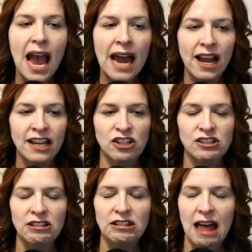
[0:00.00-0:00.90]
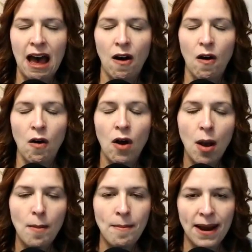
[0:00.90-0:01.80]
And I just allow
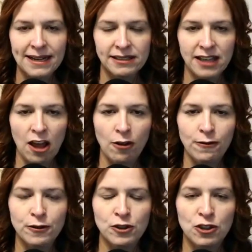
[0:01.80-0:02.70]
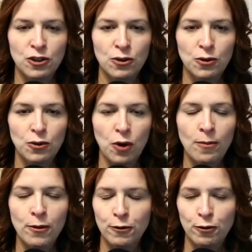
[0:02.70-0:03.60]
myself to
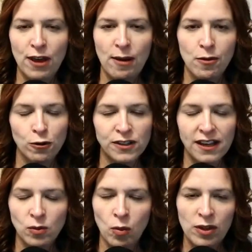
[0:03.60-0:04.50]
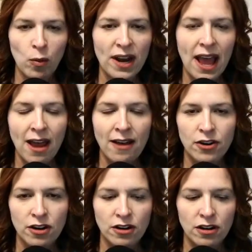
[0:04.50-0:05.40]
move through that process with
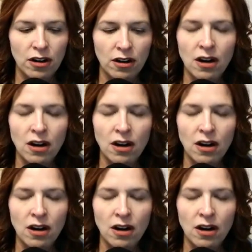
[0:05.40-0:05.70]
whatever